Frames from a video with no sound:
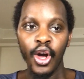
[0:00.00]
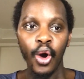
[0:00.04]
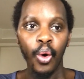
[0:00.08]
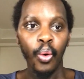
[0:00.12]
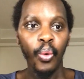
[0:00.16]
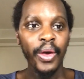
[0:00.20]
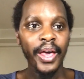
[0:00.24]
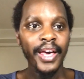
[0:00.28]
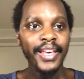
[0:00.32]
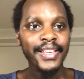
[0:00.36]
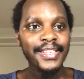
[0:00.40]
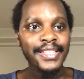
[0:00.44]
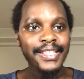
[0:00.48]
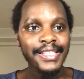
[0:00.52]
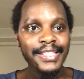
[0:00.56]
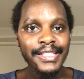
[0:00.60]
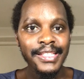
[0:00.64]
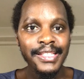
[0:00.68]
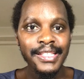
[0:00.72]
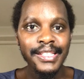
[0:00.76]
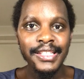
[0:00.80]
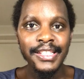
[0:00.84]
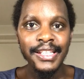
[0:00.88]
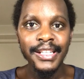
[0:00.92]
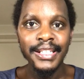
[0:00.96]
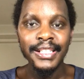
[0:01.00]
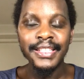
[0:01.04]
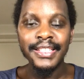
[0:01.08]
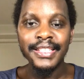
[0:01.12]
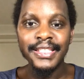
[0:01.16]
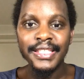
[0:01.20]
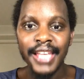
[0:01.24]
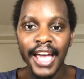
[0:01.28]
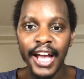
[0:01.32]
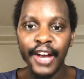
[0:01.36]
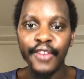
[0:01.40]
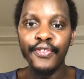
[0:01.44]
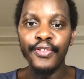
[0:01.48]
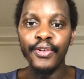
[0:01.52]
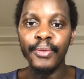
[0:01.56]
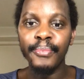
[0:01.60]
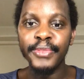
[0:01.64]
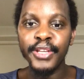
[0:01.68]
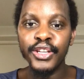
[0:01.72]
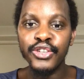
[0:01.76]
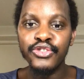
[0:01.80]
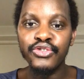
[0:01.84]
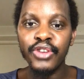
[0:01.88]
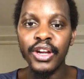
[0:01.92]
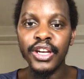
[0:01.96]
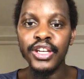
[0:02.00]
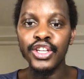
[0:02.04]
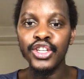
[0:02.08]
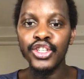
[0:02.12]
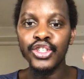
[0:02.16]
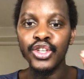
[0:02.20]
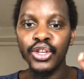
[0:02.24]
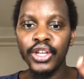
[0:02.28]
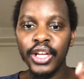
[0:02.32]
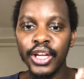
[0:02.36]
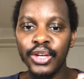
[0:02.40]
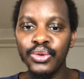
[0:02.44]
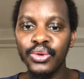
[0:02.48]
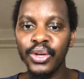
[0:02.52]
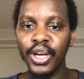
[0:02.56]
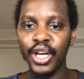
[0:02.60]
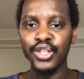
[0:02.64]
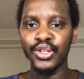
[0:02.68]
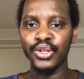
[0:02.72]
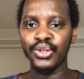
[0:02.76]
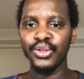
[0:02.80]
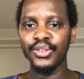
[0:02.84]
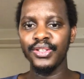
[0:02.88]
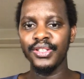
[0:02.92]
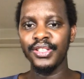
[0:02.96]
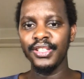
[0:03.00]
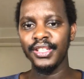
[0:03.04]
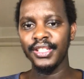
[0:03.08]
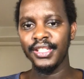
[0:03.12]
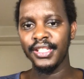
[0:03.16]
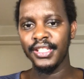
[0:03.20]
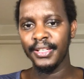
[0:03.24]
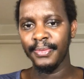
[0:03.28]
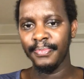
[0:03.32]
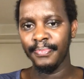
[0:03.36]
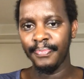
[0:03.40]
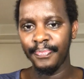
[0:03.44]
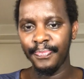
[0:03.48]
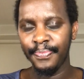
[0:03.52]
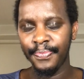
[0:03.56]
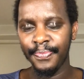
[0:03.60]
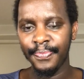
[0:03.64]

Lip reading: We are still stuck from the traditional educational system